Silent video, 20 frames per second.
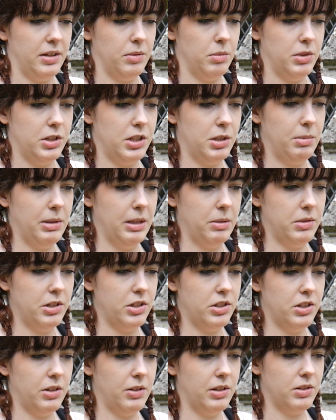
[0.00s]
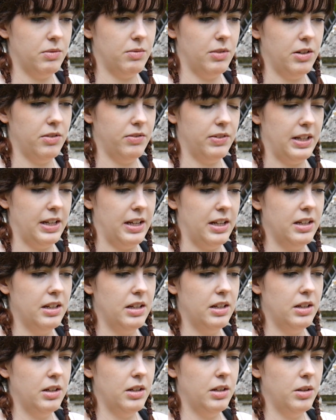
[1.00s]
Would you be able to show us roughly
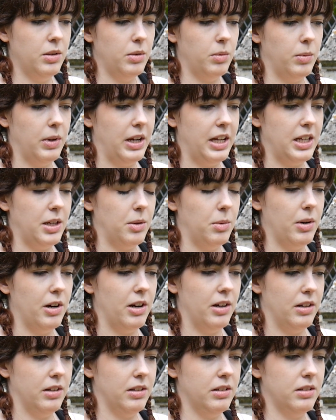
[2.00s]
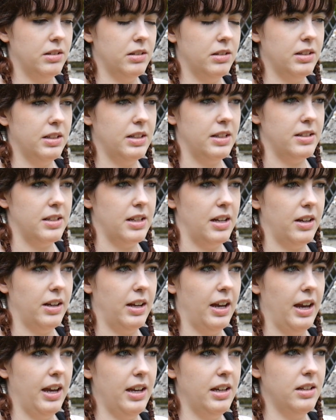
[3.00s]
where you are? Is that
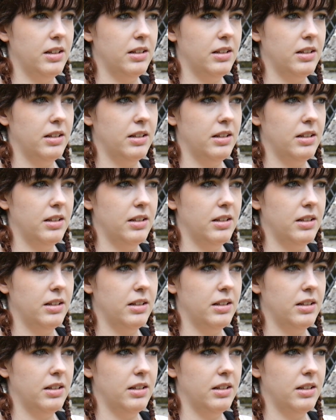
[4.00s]
okay?